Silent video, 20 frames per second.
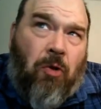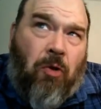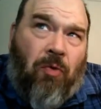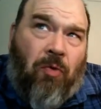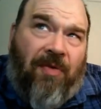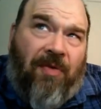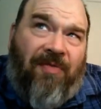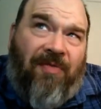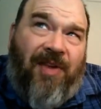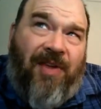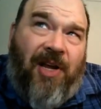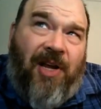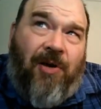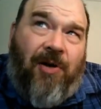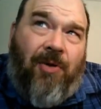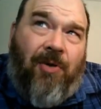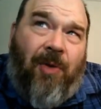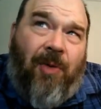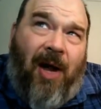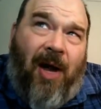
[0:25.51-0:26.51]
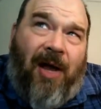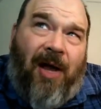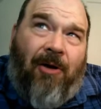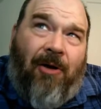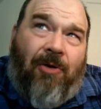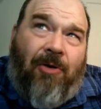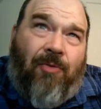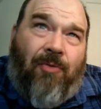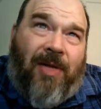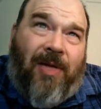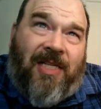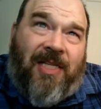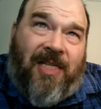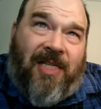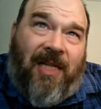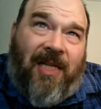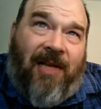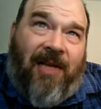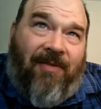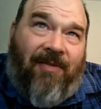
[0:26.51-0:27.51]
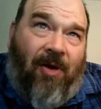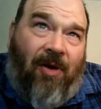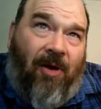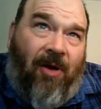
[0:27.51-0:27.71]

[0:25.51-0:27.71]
review I heard recently of